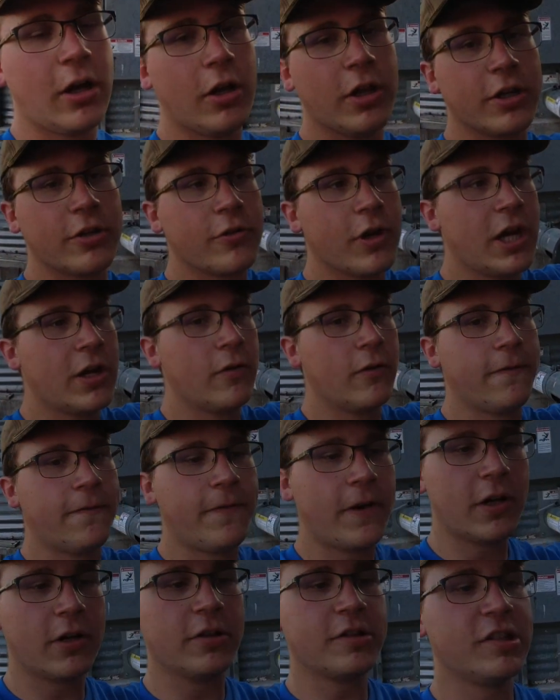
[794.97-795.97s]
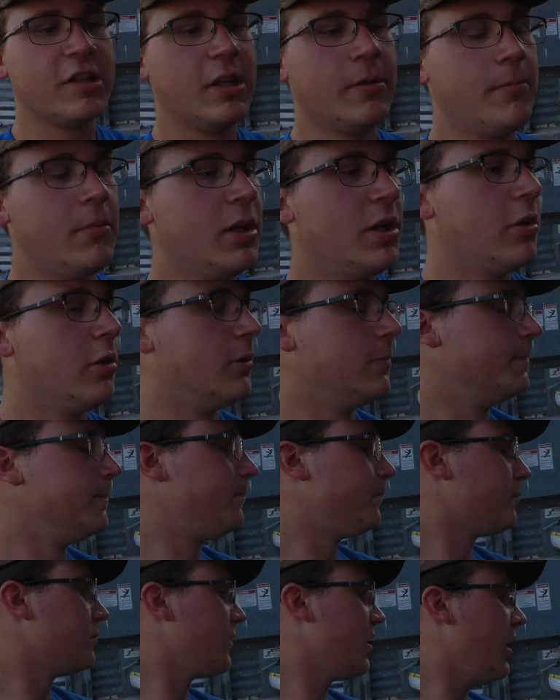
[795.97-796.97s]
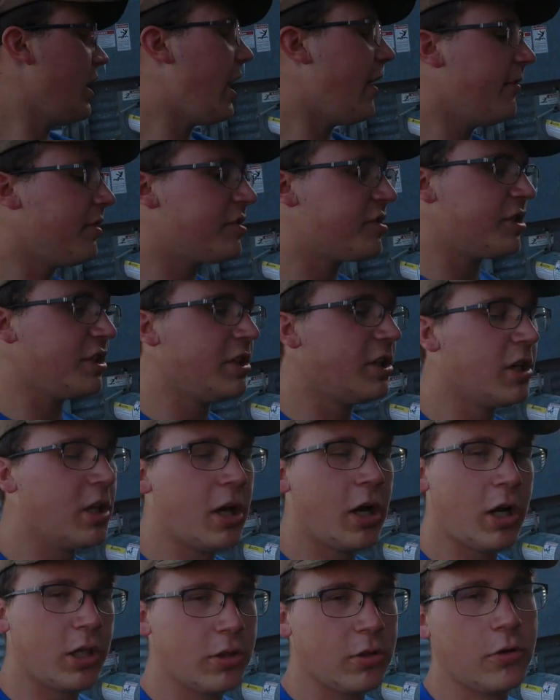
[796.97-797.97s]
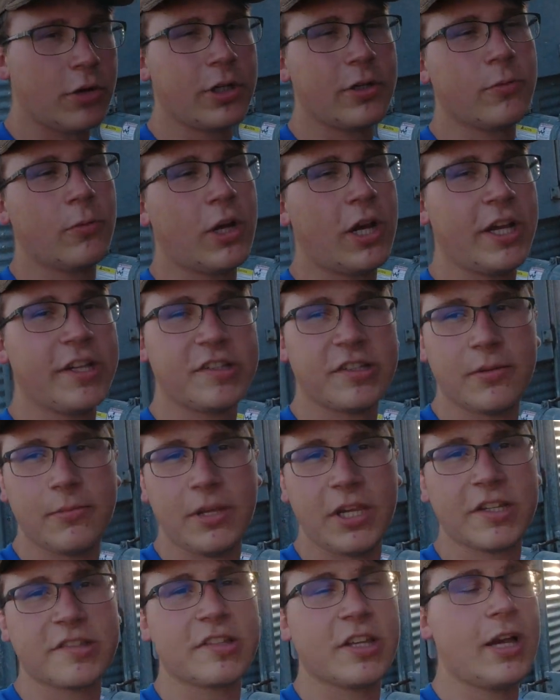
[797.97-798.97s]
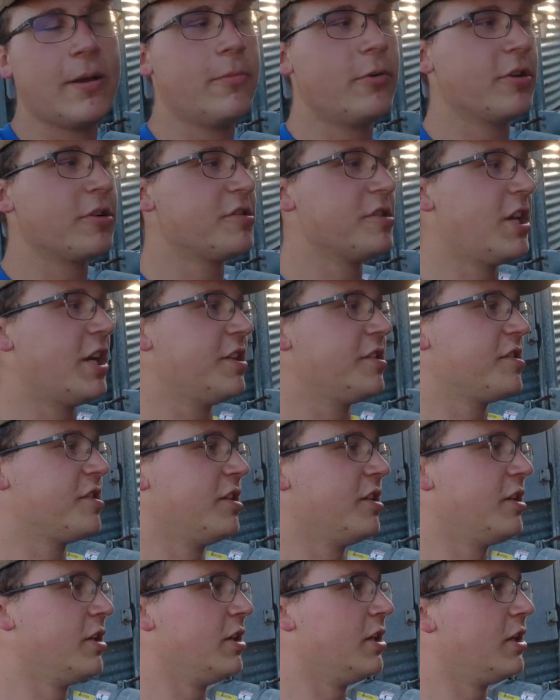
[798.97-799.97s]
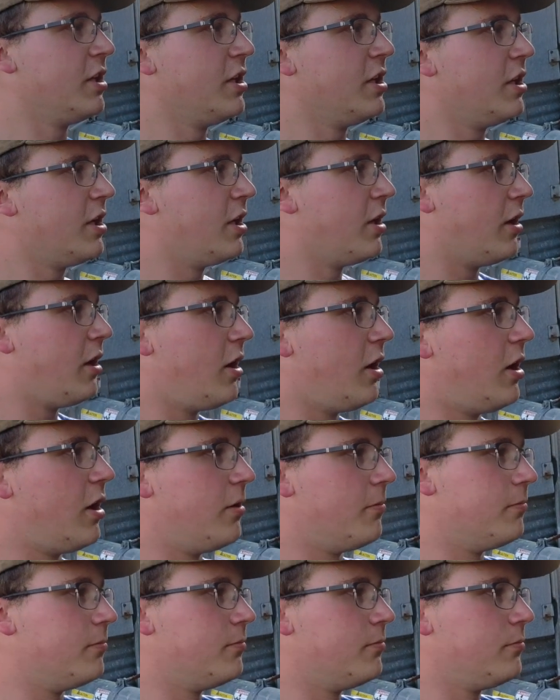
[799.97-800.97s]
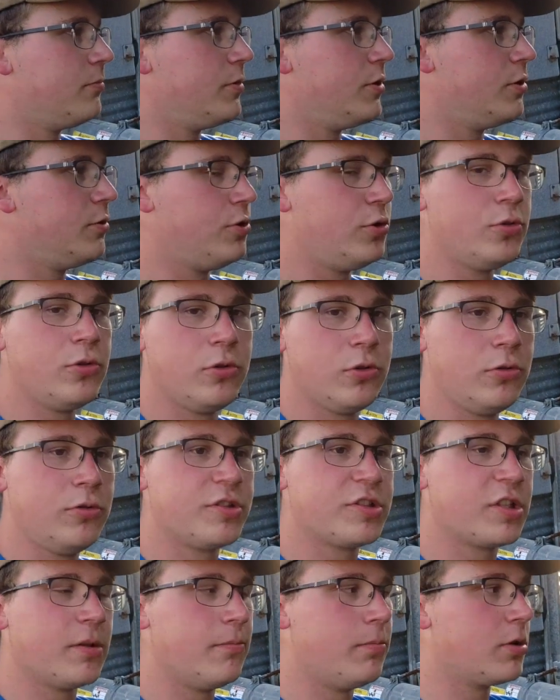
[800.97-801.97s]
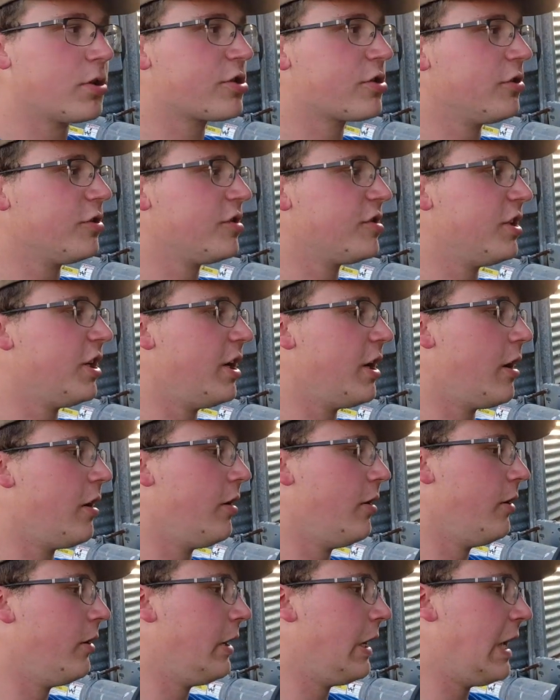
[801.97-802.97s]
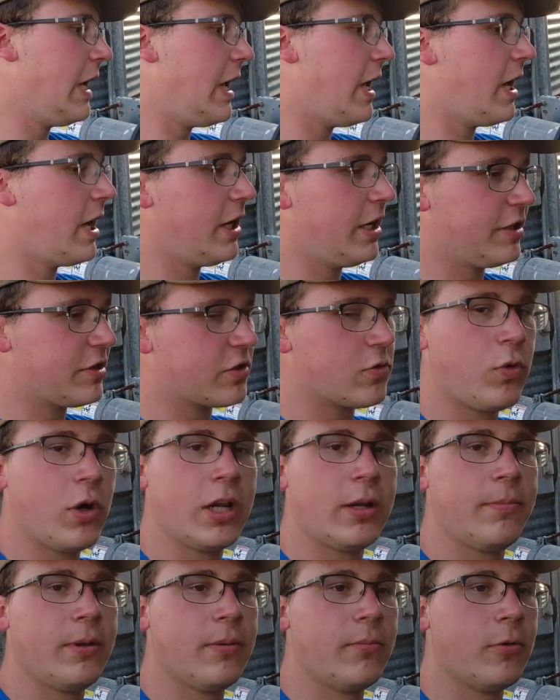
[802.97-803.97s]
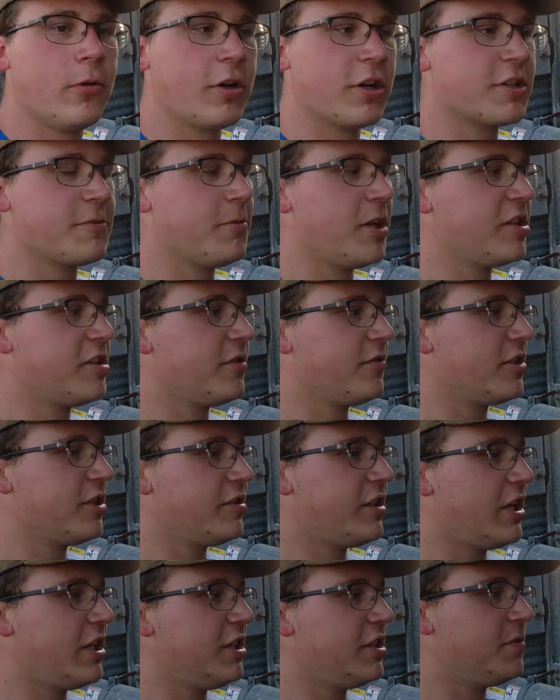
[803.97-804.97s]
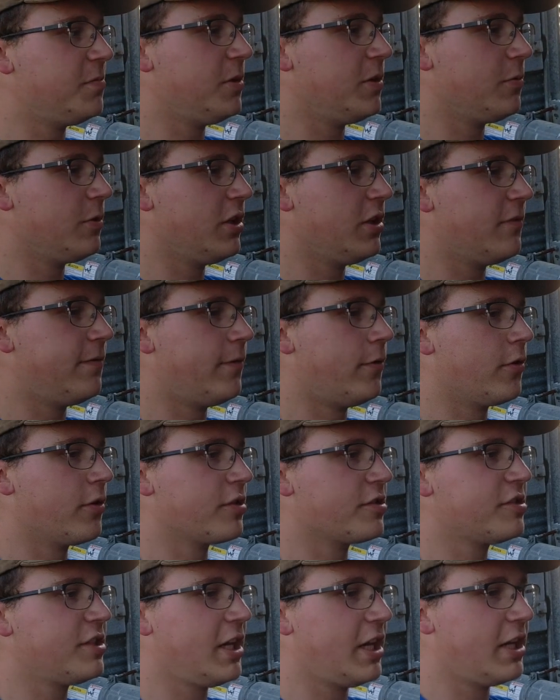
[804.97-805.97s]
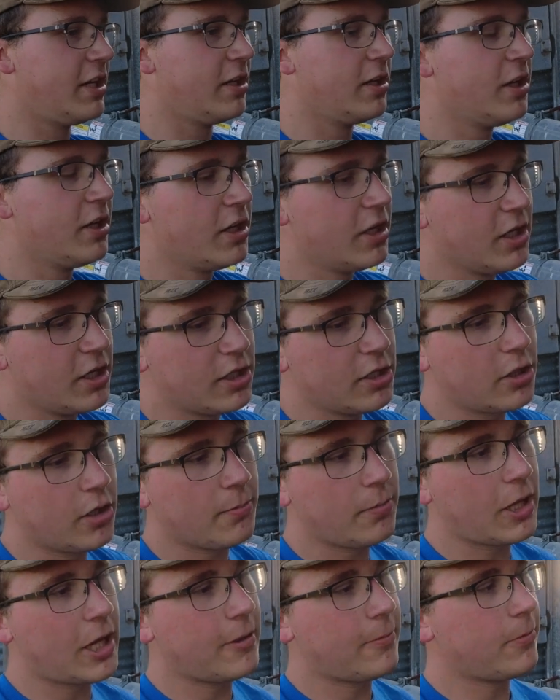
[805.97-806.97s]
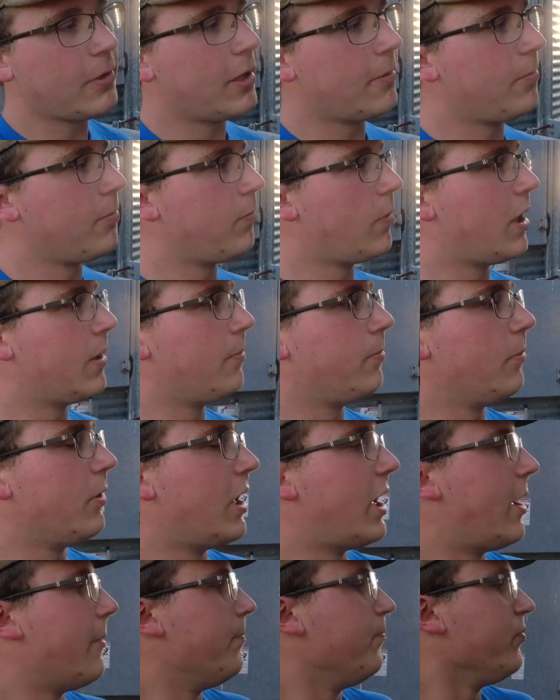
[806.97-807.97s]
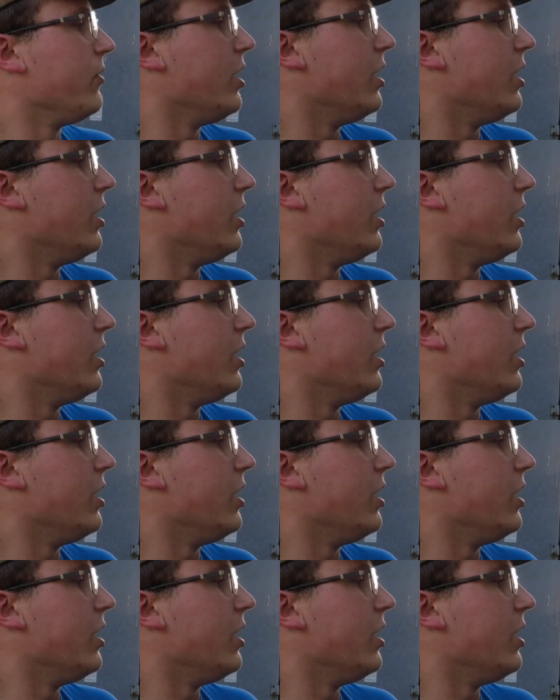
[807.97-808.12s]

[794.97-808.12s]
that all the grain will funnel to the middle. Obviously, unloading wise, it makes a lot more sense. You do lose some bushels there, and it's quite a bit more expensive because that needs to be reinforced and, you know, blah blah blah blah.